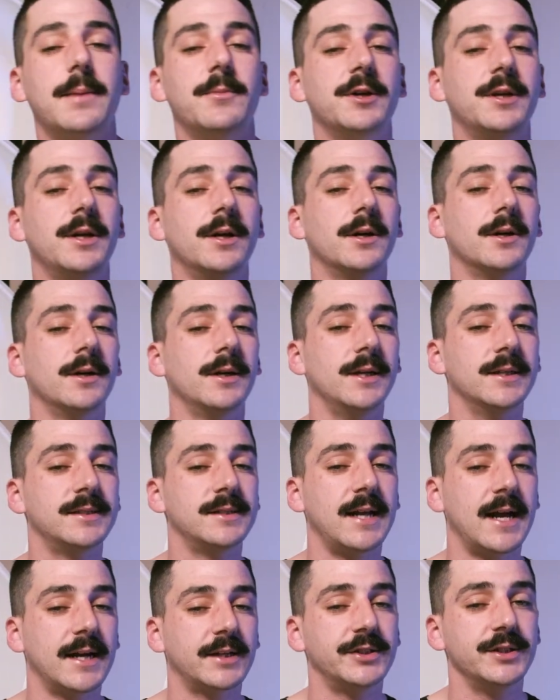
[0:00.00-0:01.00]
here
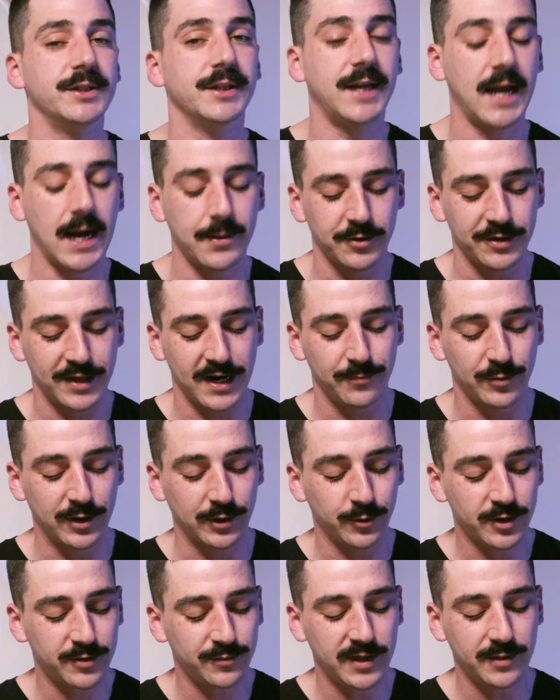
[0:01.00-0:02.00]
isn't actually the camera that I bring
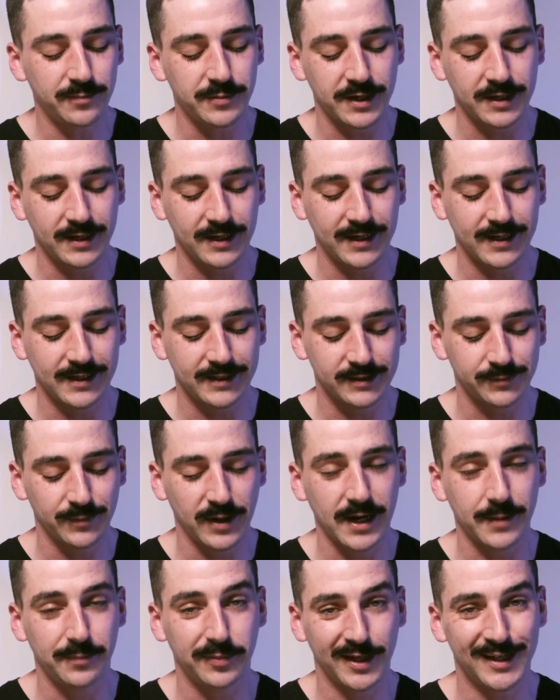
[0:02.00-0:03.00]
with me, but it is
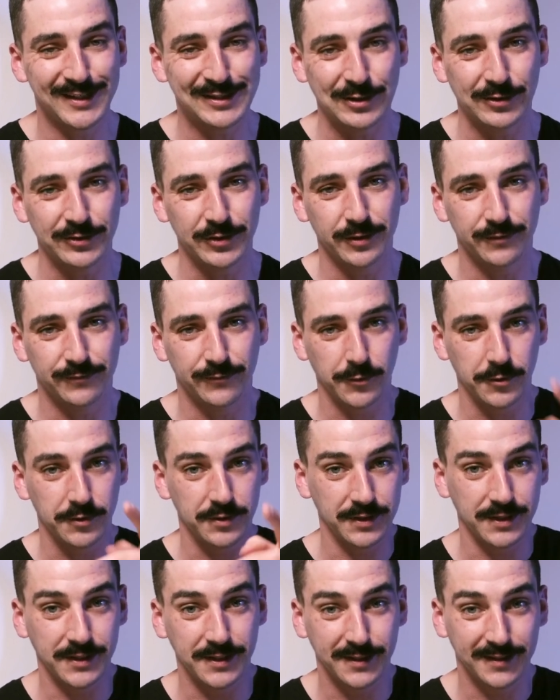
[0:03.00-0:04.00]
my placeholder for
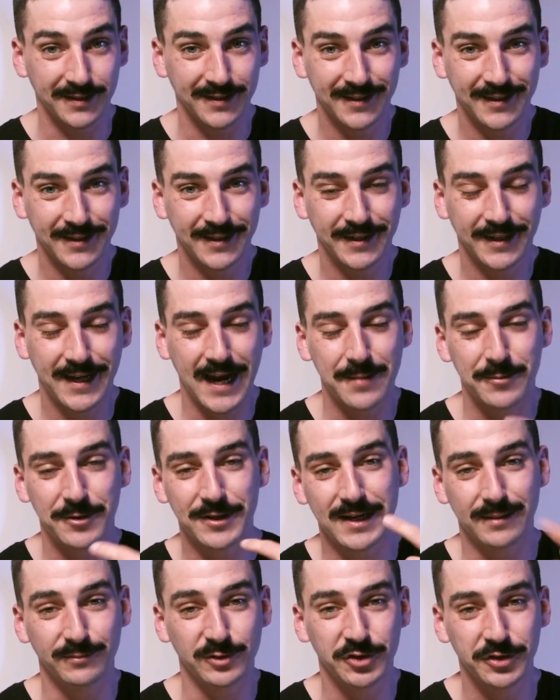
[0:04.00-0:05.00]
the camera
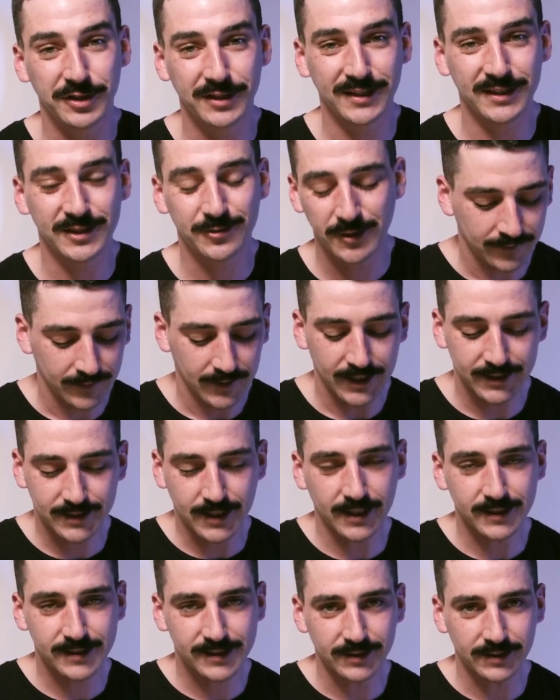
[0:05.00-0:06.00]
that I'm shooting this with. It's
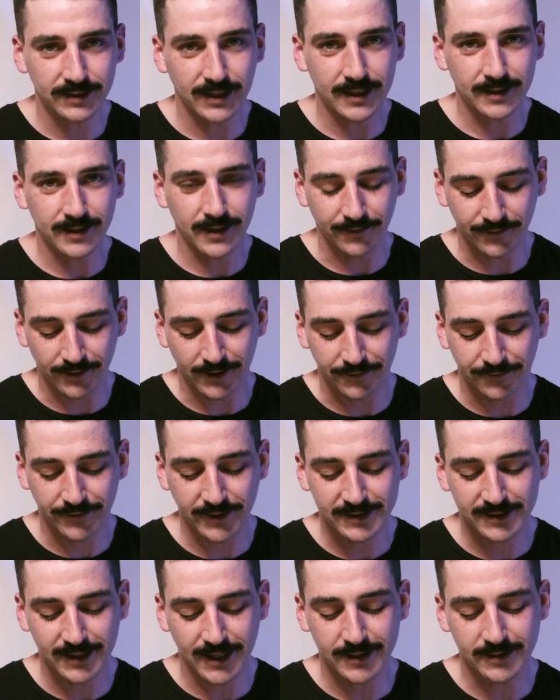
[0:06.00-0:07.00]
got a
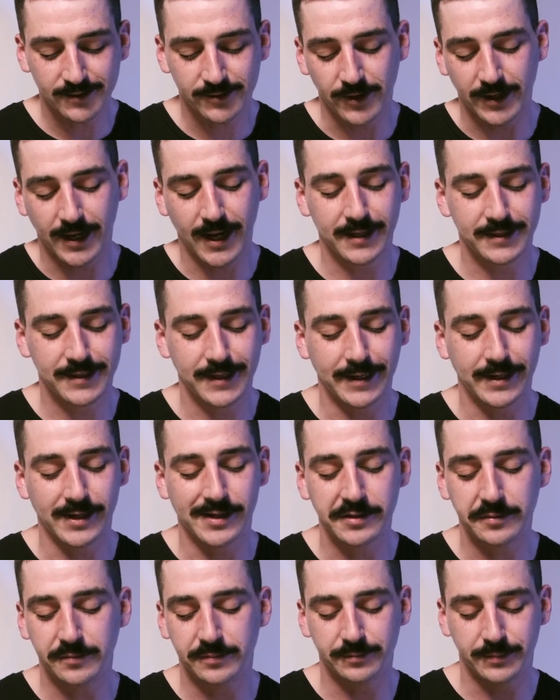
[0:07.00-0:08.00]
fixed lens, so I can't take it
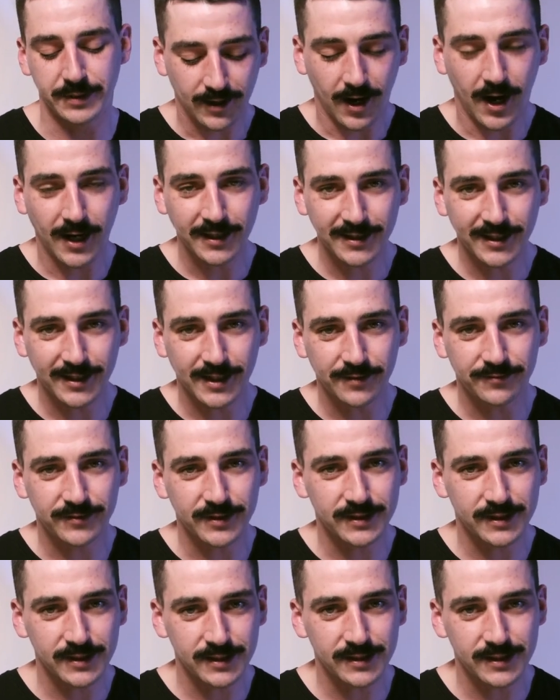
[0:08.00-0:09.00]
out. But oddly enough,
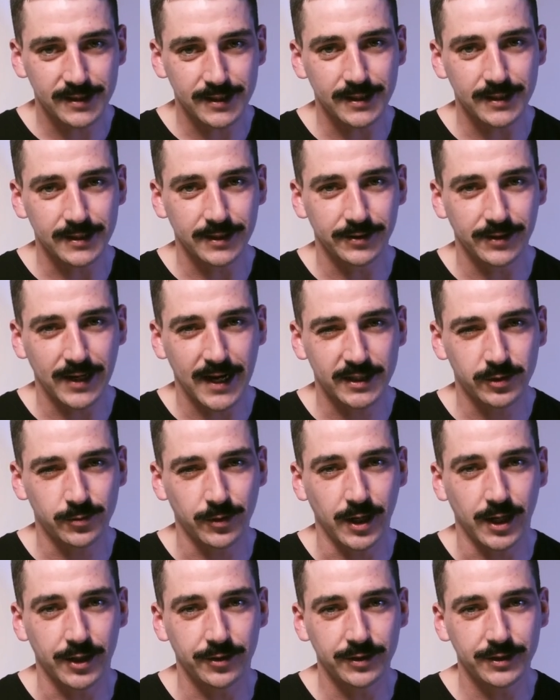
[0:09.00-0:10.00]
this is the little
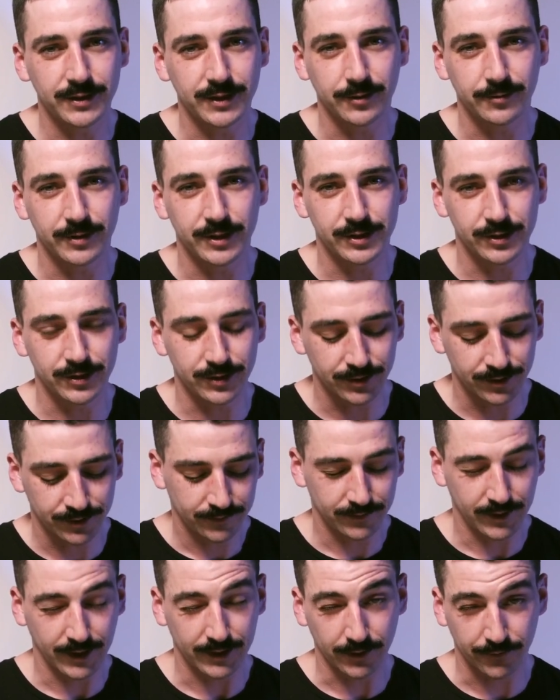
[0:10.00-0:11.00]
X100, the original,
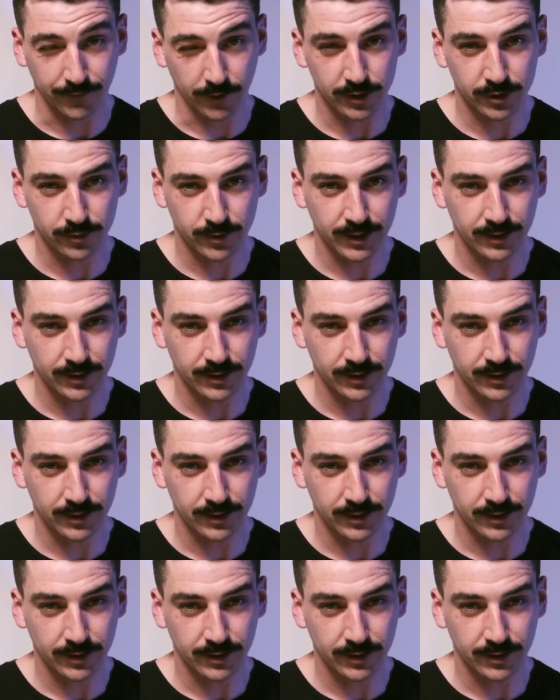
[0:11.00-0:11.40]
the first one.